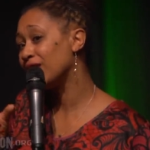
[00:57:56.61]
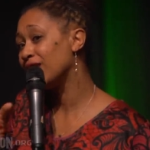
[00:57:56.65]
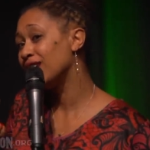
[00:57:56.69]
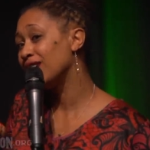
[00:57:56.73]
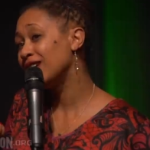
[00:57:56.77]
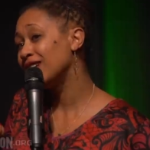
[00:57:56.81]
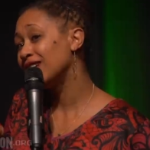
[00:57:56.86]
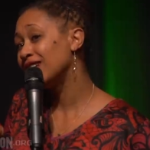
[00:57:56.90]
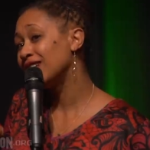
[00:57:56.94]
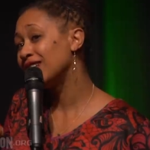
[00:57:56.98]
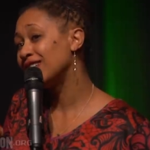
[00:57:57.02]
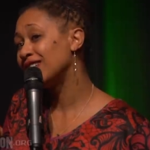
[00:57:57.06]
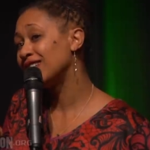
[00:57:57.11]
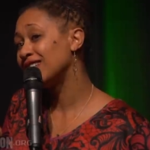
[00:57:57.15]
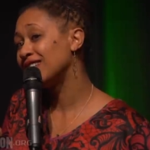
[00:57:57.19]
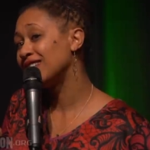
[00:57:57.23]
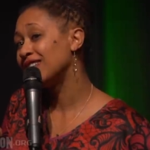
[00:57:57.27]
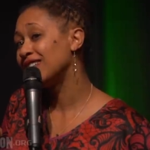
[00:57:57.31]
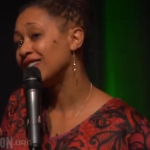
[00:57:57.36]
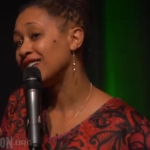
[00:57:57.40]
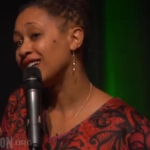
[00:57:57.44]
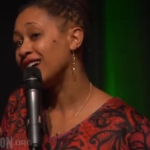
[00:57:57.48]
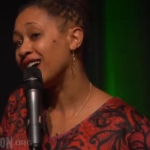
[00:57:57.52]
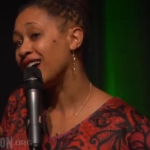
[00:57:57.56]

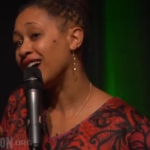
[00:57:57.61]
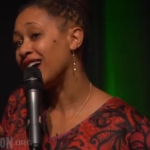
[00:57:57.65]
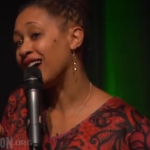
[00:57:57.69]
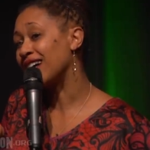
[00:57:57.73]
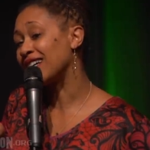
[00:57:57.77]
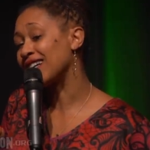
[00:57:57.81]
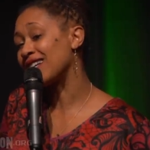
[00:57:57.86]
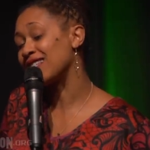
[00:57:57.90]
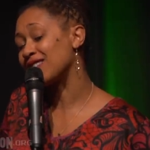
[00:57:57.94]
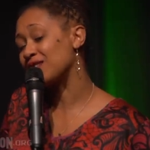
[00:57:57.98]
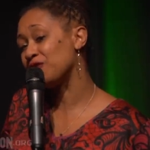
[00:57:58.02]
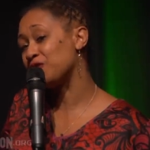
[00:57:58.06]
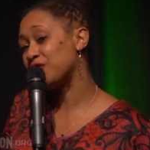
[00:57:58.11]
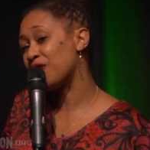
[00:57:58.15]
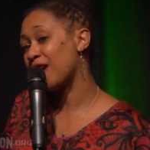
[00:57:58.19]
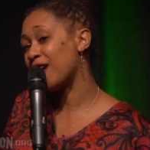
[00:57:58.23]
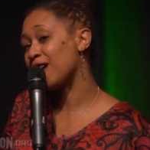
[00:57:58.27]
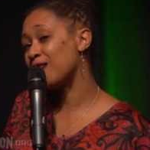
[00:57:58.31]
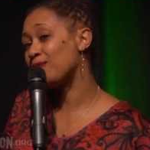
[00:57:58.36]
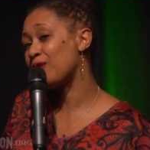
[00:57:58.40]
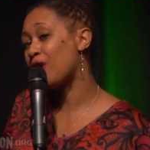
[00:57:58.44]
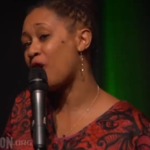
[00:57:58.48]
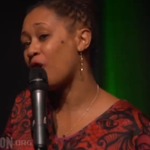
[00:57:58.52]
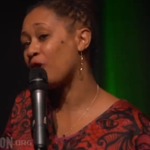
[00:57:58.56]
I got some
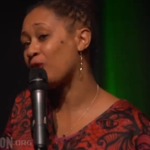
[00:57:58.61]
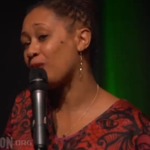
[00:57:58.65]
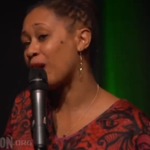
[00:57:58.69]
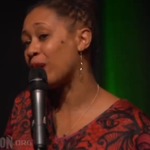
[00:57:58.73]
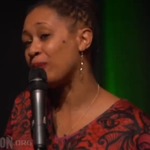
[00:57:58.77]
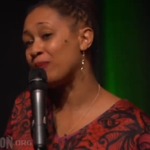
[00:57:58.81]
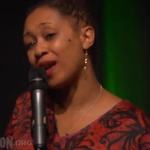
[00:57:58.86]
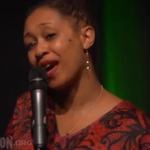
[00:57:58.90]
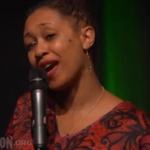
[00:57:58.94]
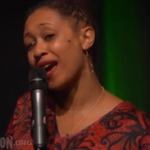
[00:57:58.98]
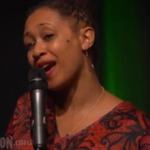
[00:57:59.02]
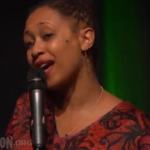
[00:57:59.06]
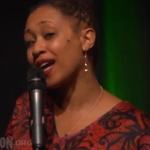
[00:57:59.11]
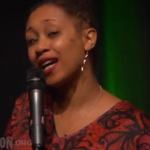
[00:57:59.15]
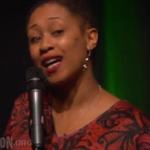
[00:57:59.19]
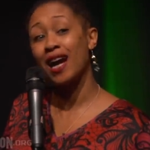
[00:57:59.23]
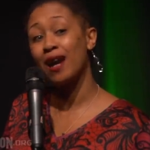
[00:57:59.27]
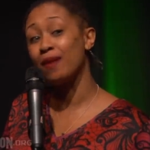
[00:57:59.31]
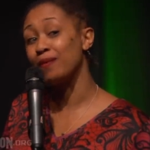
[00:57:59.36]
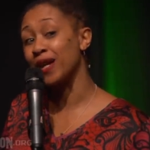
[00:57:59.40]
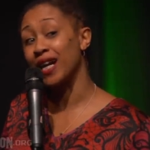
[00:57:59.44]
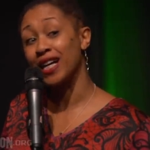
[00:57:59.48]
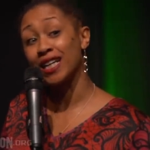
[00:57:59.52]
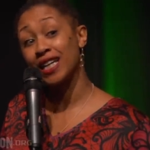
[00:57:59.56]
fireball in my bag,
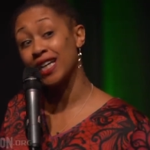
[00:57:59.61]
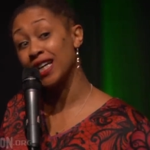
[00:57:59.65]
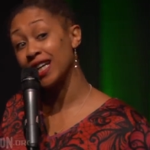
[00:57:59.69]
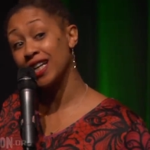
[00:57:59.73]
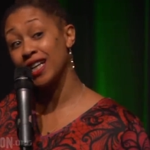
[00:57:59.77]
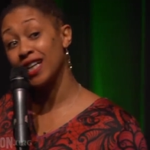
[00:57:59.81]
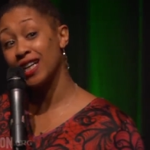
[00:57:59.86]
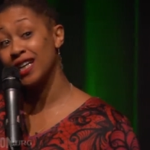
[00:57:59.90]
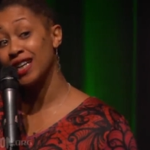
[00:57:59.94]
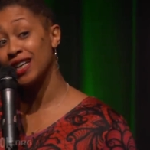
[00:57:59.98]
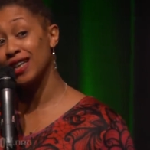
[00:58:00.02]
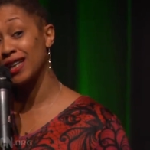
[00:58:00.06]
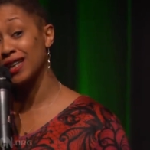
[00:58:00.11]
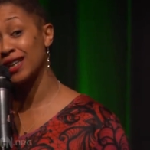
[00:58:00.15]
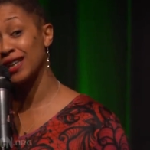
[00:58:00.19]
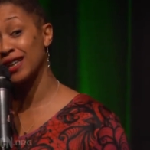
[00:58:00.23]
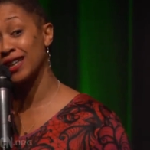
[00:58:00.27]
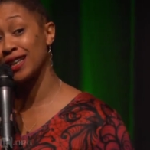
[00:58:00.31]
I'm not kidding.